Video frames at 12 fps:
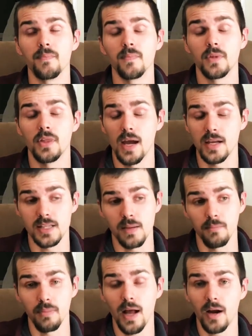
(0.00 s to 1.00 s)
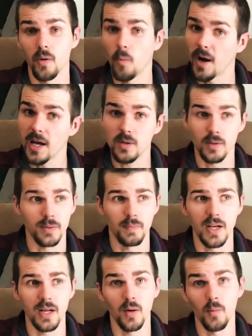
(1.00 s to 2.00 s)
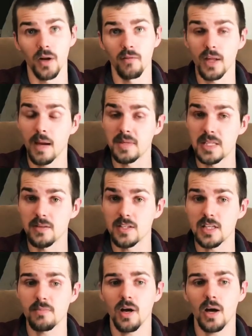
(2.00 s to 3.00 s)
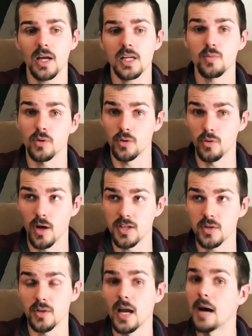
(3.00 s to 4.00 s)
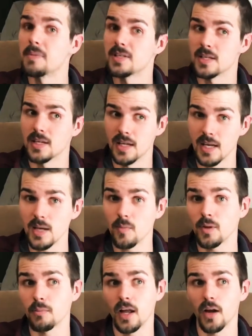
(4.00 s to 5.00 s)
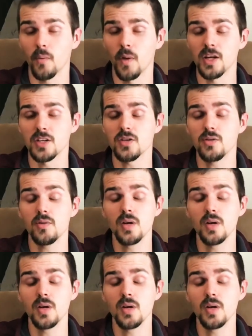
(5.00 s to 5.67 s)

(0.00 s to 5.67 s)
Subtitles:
like I said, Black or White, depending on whatever the opposite of the Sleeplocke is. We'll do also the opposite again with Black or White 2.